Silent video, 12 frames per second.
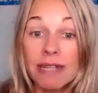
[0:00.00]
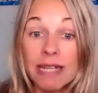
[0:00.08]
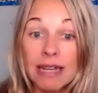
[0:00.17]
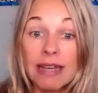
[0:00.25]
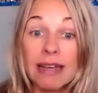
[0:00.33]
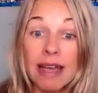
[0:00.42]

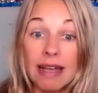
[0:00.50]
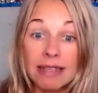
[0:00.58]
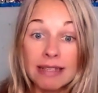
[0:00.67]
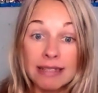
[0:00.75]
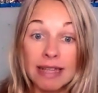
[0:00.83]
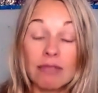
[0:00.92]
within
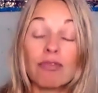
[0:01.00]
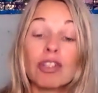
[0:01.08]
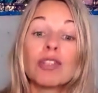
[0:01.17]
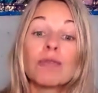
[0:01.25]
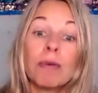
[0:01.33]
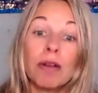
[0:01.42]
us that
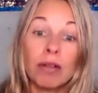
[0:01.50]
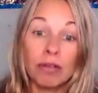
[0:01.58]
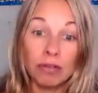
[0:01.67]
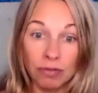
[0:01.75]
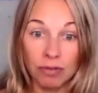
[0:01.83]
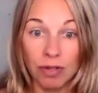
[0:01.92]

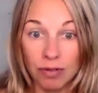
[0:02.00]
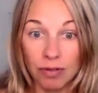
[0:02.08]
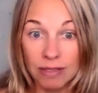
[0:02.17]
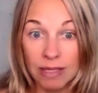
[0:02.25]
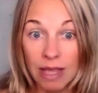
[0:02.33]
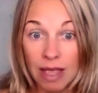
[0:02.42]
respond to
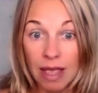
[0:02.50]
those